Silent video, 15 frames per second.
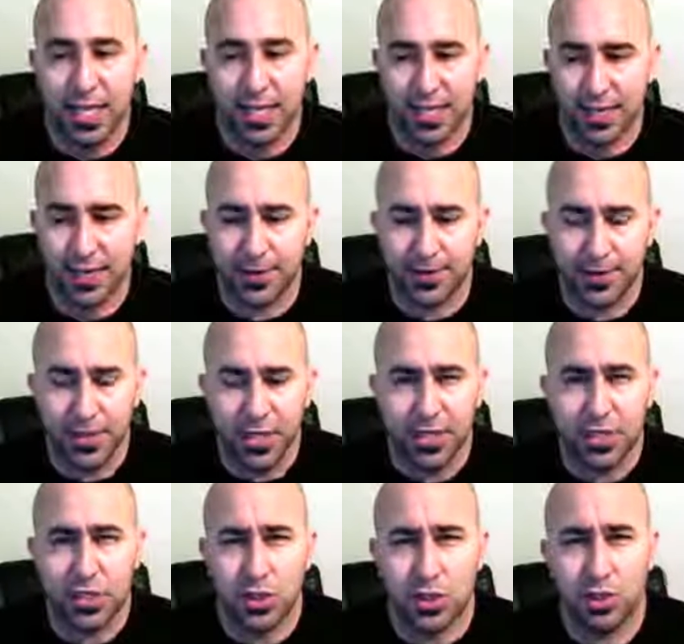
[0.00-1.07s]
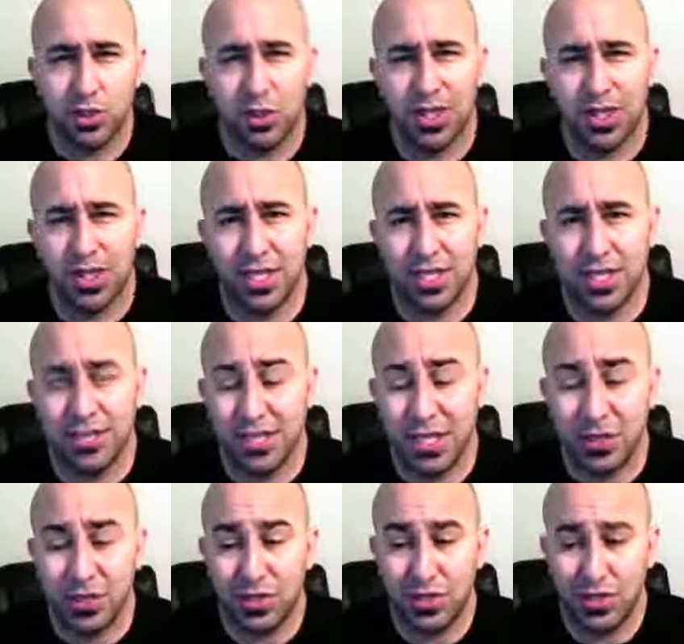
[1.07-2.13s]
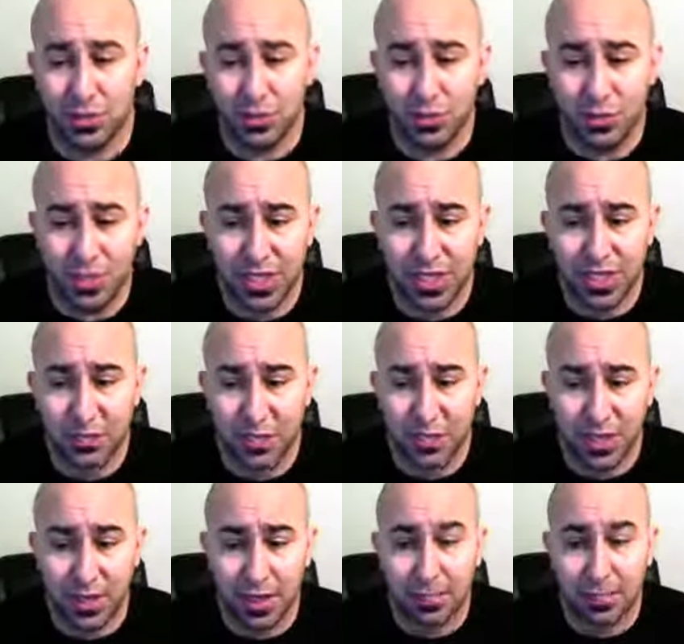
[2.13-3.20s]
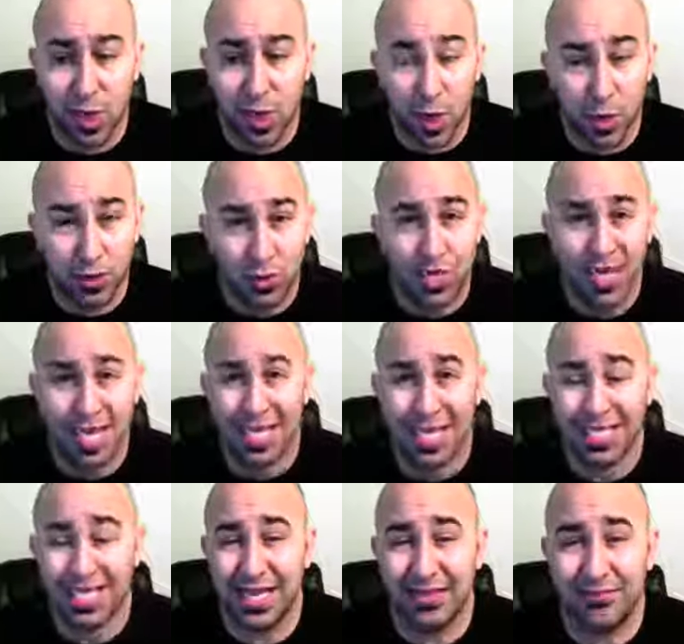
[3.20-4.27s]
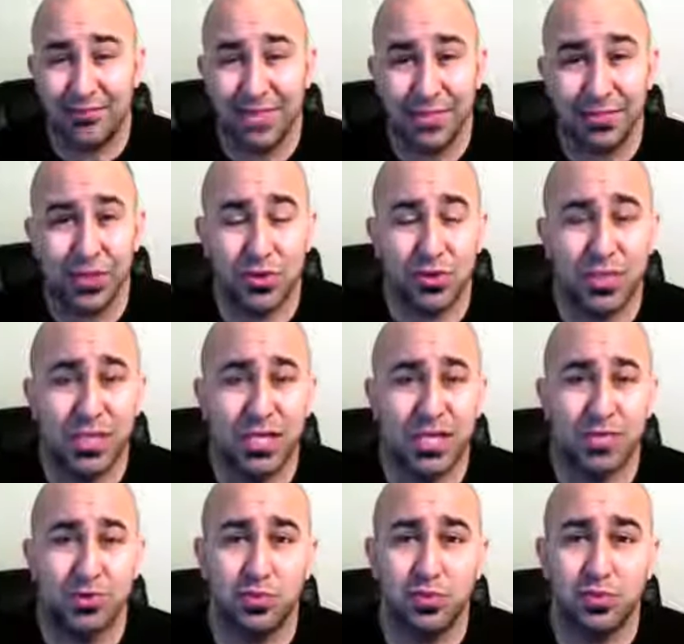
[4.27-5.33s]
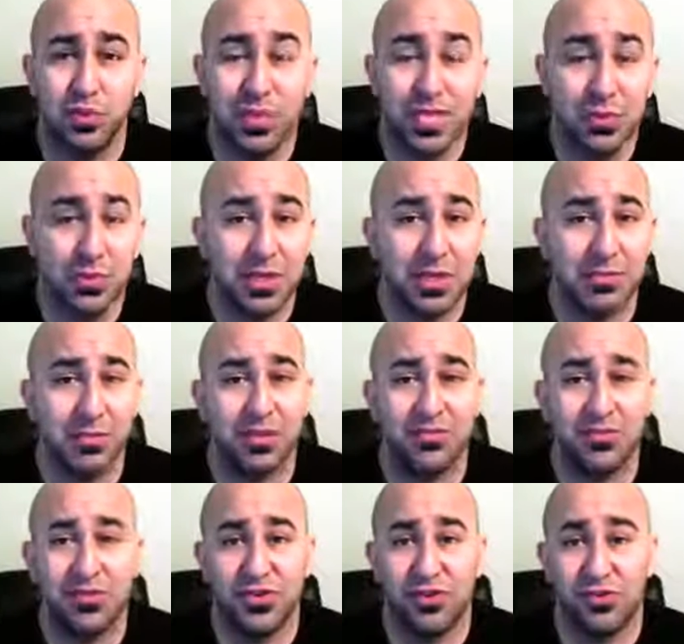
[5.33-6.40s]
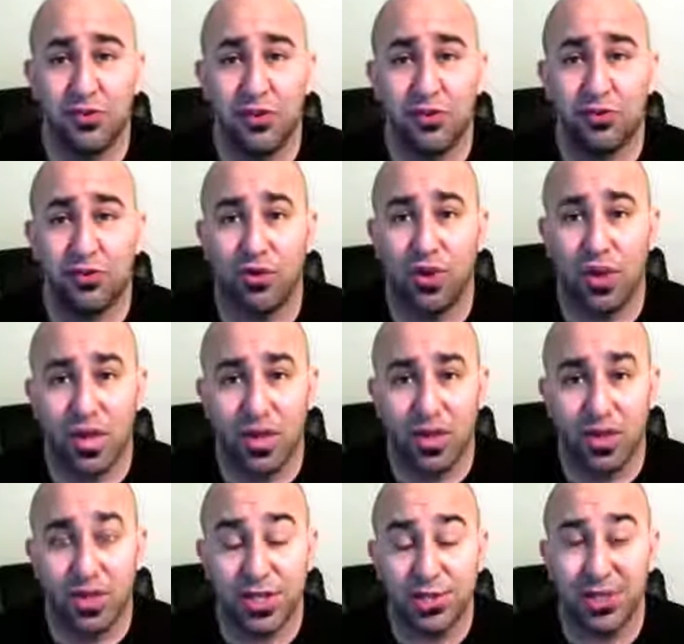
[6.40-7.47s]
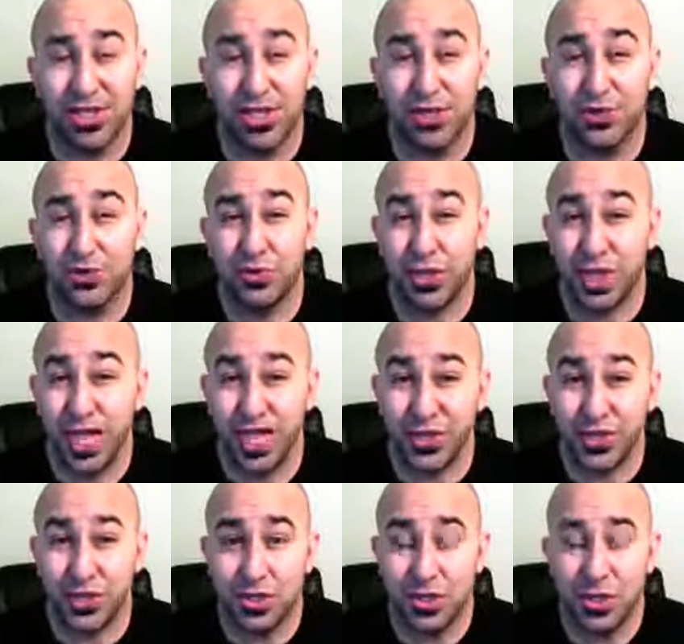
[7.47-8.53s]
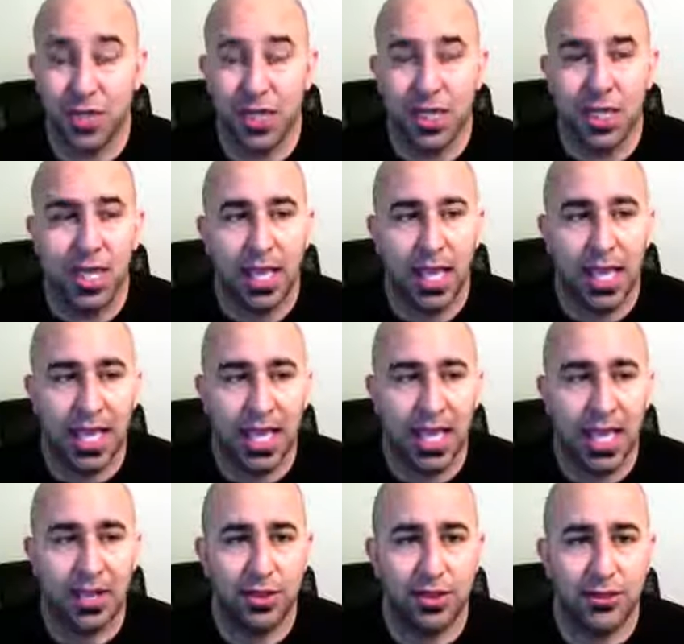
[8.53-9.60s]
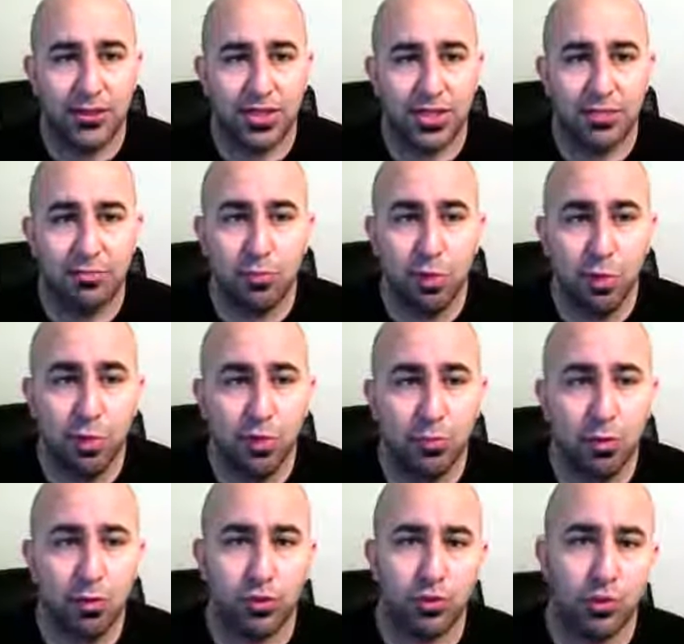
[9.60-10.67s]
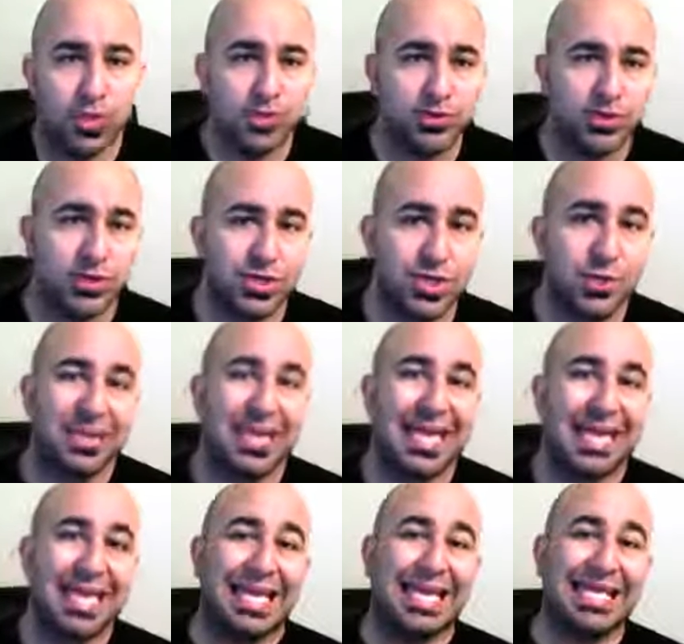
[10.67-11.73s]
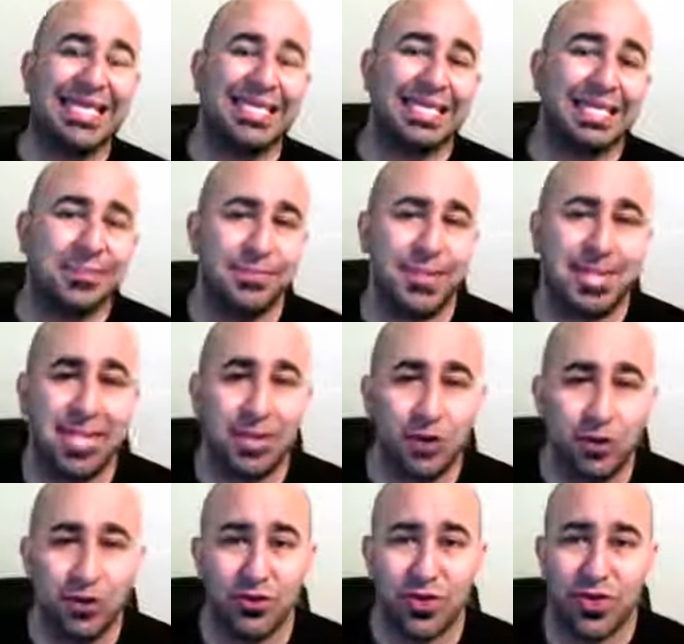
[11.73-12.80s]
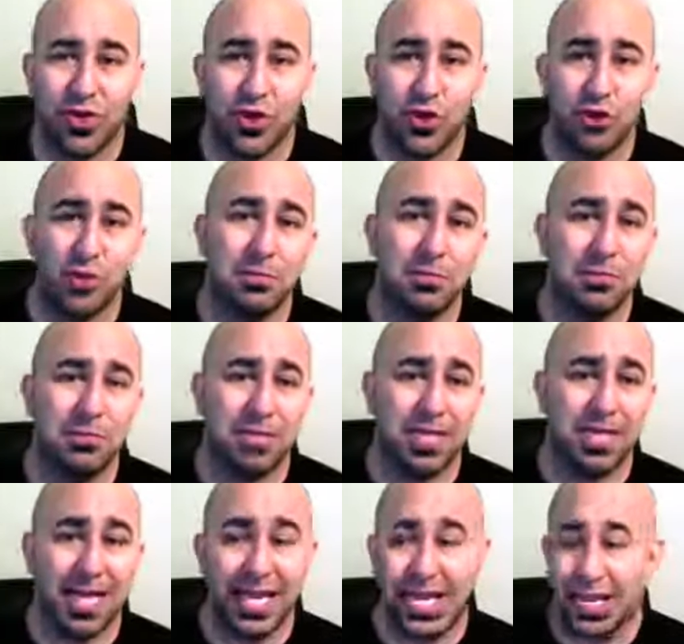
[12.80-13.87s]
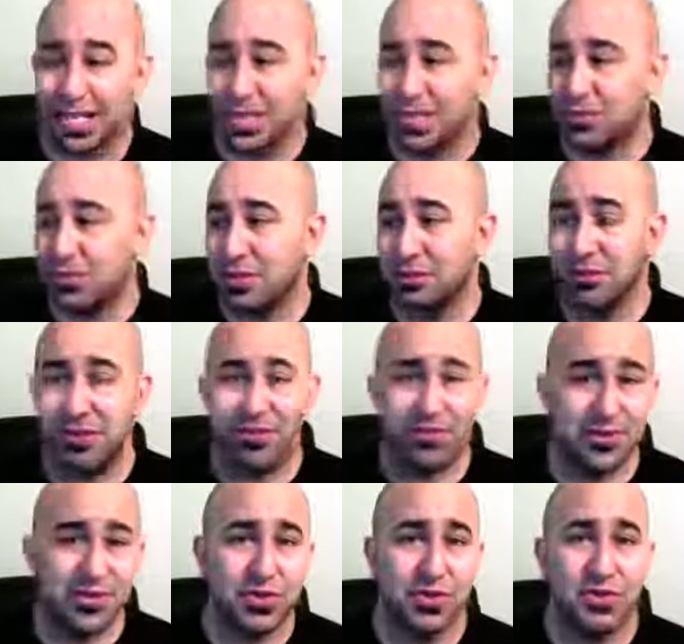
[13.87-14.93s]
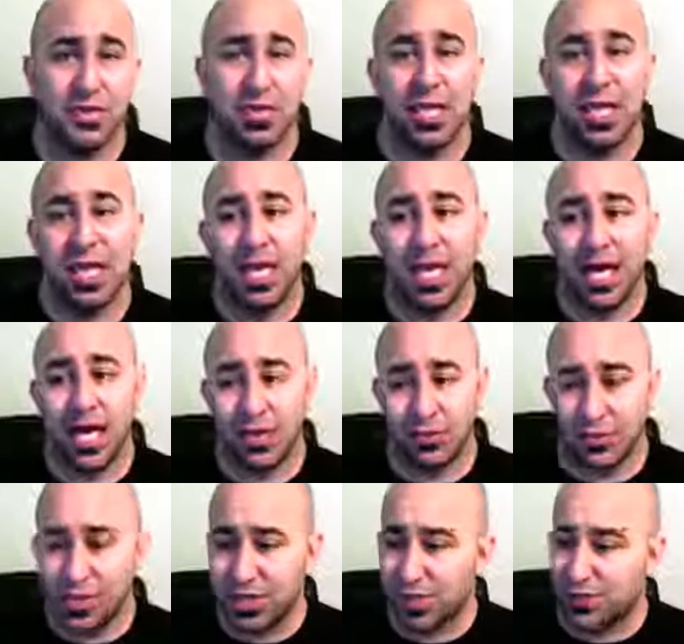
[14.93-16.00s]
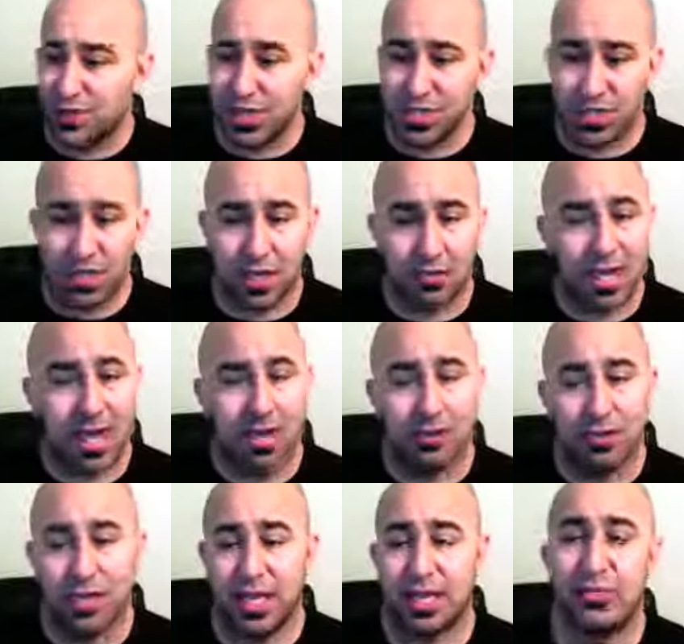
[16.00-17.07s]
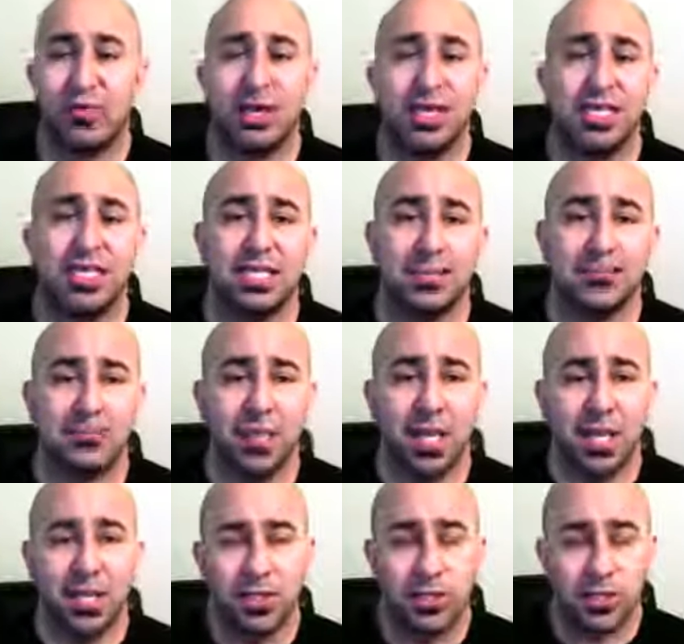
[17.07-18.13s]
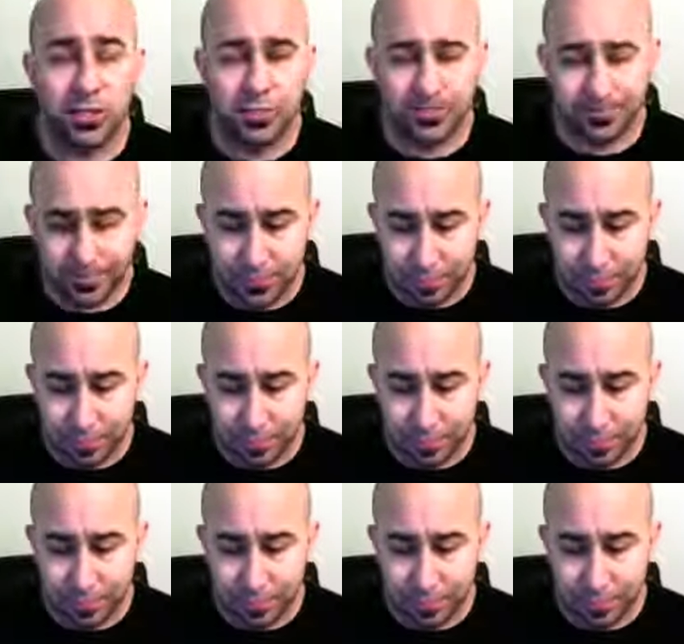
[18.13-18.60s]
care. So the CBD oil is really, really a potent anti-inflammatory. It's really, really beneficial for overall health, especially neurological. And there's just more and more research coming into CBD oil that's showing people that, hey, this is really beneficial. And the research is coming out like crazy. So